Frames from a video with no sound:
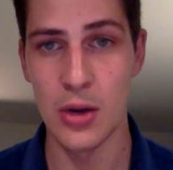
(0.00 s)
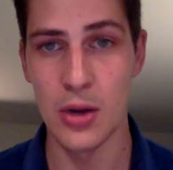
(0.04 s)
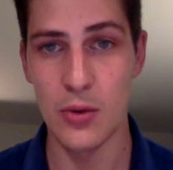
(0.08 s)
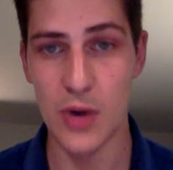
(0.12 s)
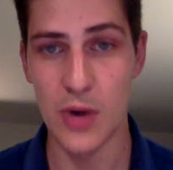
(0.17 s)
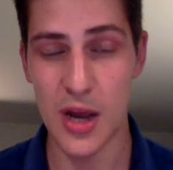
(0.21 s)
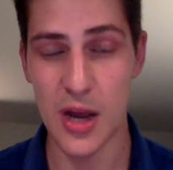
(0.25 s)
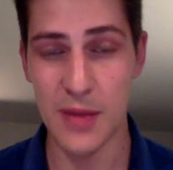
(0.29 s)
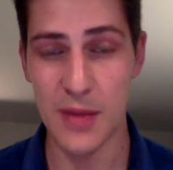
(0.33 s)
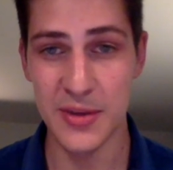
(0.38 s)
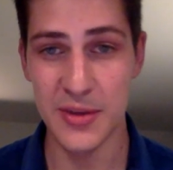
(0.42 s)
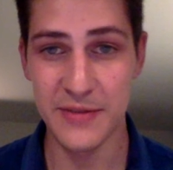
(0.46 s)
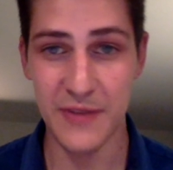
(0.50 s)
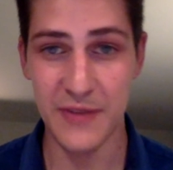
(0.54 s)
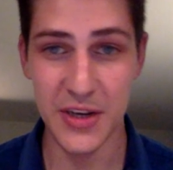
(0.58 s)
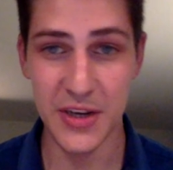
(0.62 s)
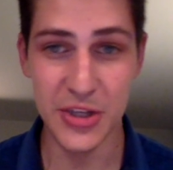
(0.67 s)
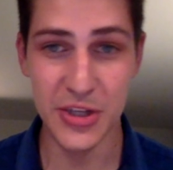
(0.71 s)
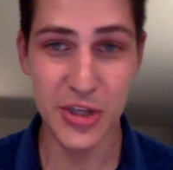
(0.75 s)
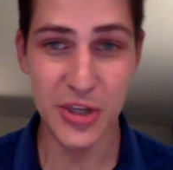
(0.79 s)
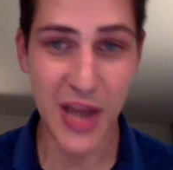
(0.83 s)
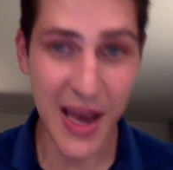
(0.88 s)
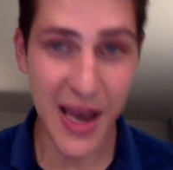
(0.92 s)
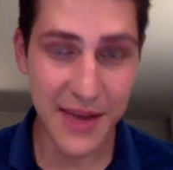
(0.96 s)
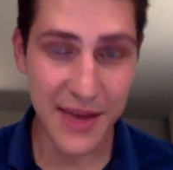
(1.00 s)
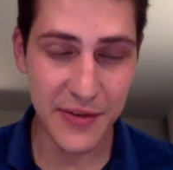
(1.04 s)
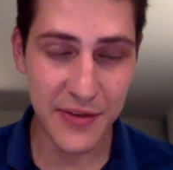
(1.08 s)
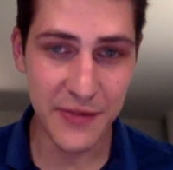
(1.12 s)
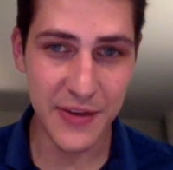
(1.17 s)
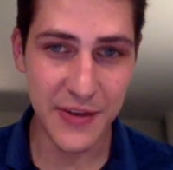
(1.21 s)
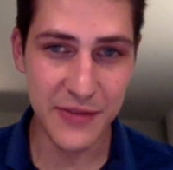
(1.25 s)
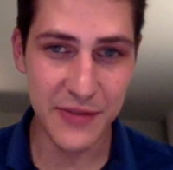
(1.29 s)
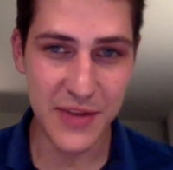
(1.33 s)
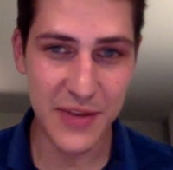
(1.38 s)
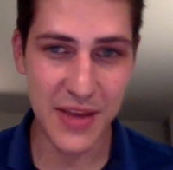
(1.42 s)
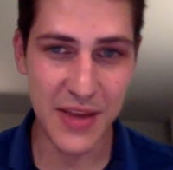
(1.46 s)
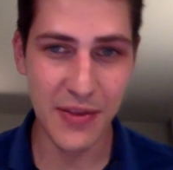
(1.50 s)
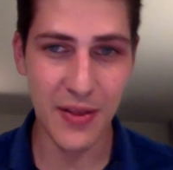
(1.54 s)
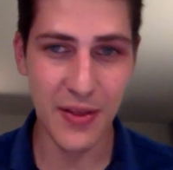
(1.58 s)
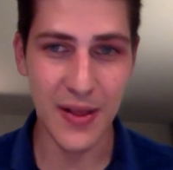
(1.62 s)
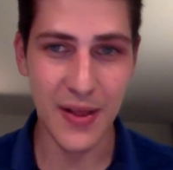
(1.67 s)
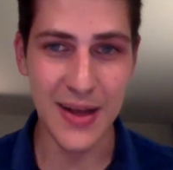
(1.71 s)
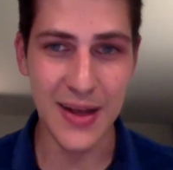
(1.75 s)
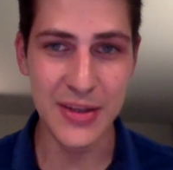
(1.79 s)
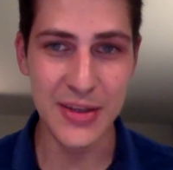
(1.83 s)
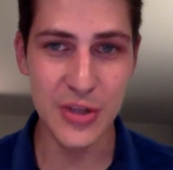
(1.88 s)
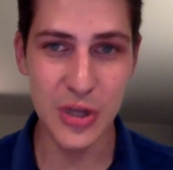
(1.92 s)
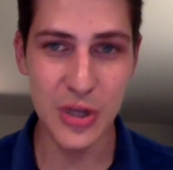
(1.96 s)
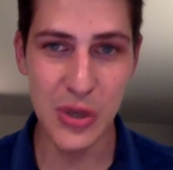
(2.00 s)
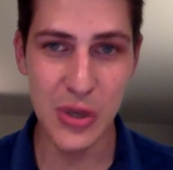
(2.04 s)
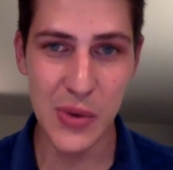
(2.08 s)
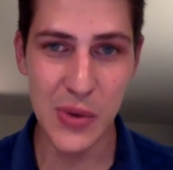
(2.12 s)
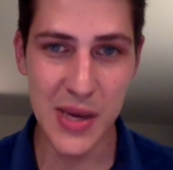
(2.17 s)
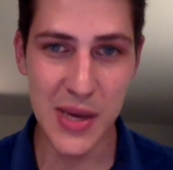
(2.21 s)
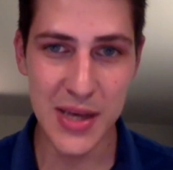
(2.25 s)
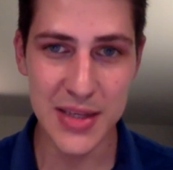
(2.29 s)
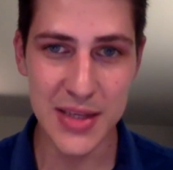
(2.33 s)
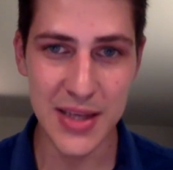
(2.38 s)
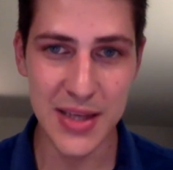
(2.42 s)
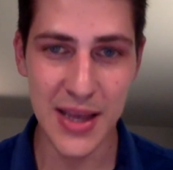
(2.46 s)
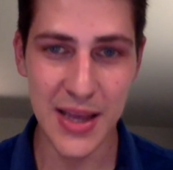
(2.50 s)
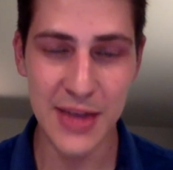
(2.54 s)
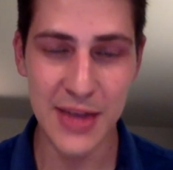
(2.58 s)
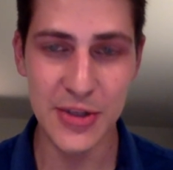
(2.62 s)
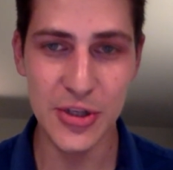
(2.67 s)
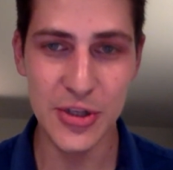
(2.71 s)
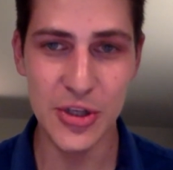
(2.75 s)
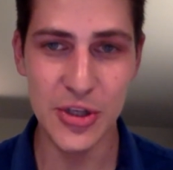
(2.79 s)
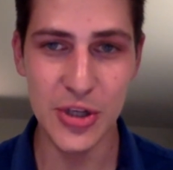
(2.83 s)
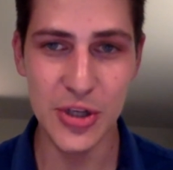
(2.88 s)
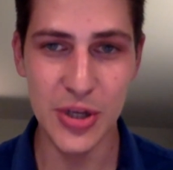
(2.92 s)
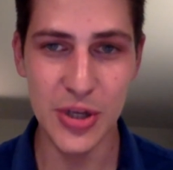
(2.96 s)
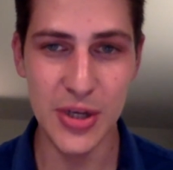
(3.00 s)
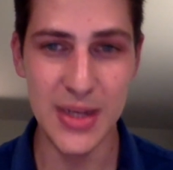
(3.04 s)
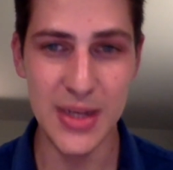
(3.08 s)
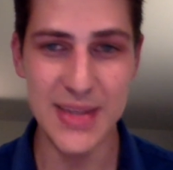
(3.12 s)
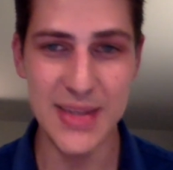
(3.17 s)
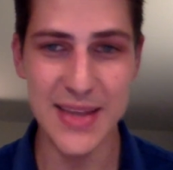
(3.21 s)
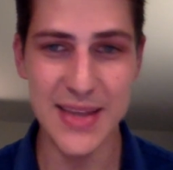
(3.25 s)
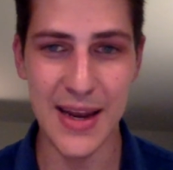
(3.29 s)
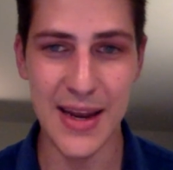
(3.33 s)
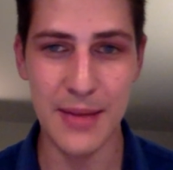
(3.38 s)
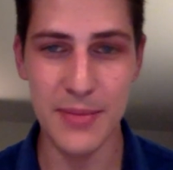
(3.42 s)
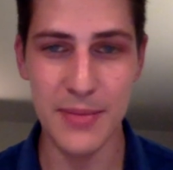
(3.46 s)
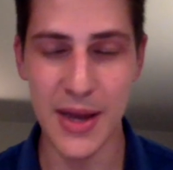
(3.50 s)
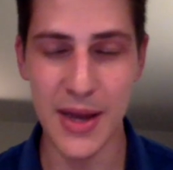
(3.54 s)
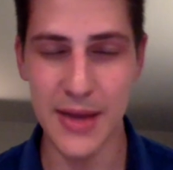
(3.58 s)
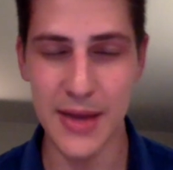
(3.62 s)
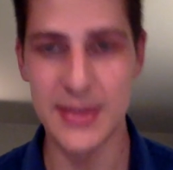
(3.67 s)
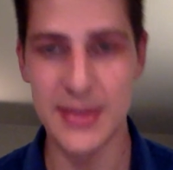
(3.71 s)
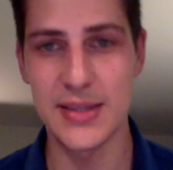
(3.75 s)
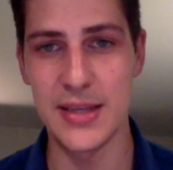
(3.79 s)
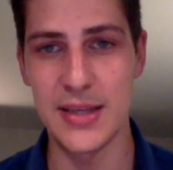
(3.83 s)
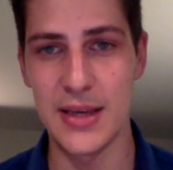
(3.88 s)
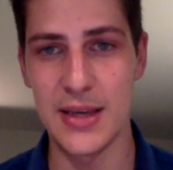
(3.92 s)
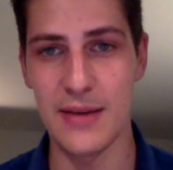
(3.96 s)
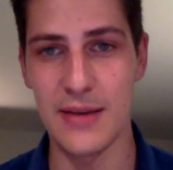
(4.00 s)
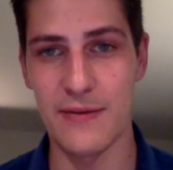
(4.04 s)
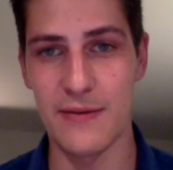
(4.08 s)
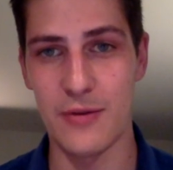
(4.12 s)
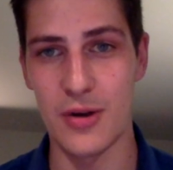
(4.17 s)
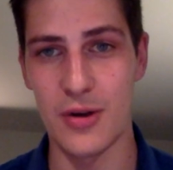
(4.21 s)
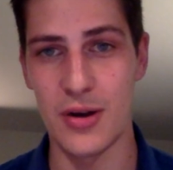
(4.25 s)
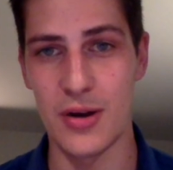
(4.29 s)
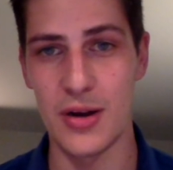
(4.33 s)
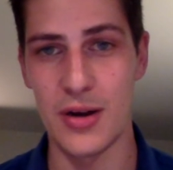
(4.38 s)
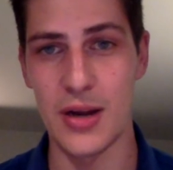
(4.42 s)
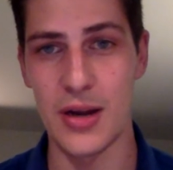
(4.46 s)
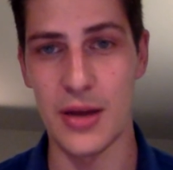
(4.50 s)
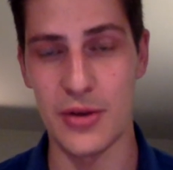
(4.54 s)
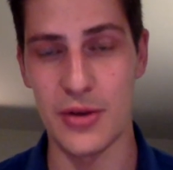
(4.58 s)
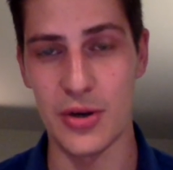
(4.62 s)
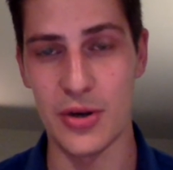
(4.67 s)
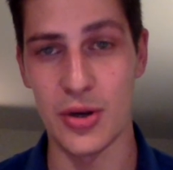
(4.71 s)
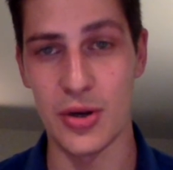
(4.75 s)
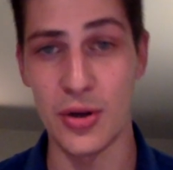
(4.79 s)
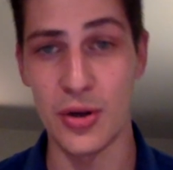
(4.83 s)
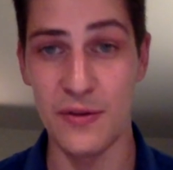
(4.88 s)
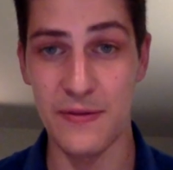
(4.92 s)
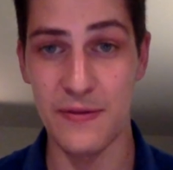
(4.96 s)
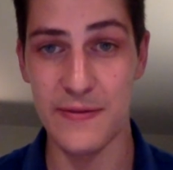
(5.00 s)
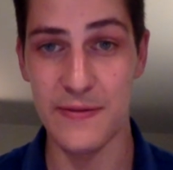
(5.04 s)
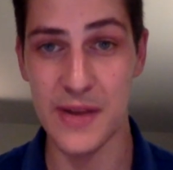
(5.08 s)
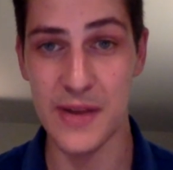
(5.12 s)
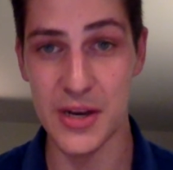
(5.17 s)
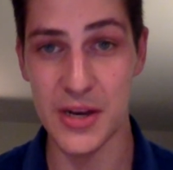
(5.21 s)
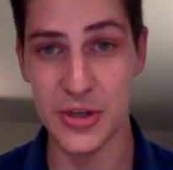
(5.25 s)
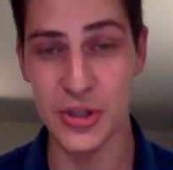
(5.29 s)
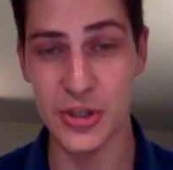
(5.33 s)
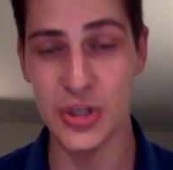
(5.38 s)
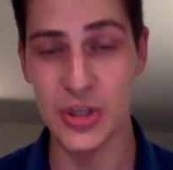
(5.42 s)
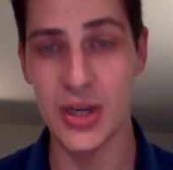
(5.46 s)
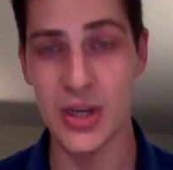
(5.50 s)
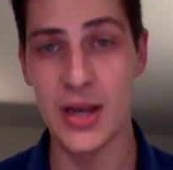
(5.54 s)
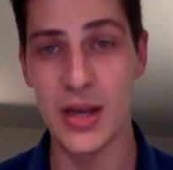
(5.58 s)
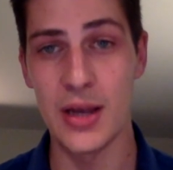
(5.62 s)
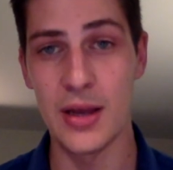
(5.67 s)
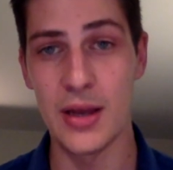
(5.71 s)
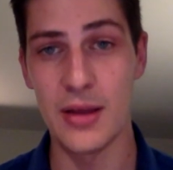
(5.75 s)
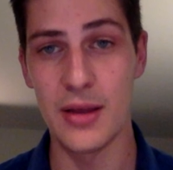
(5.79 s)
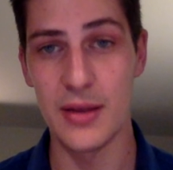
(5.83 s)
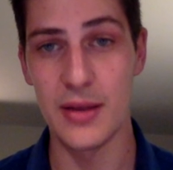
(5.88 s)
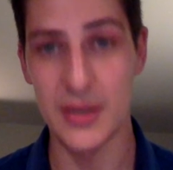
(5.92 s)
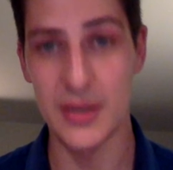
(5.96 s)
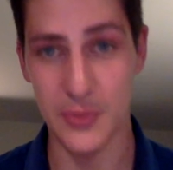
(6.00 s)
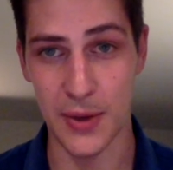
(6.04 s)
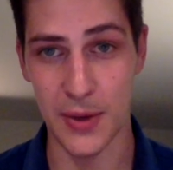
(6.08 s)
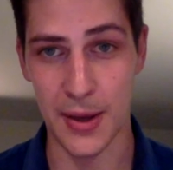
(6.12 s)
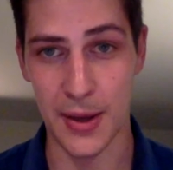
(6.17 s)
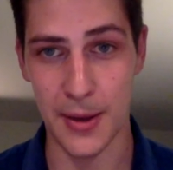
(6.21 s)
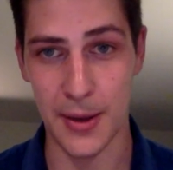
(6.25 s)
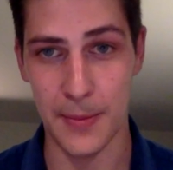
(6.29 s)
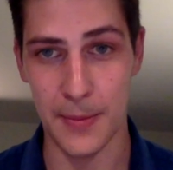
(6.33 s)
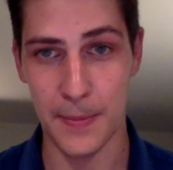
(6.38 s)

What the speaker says: Rahm has finished tied for 15th the last 2 weeks and should set up nicely for another good finish this week.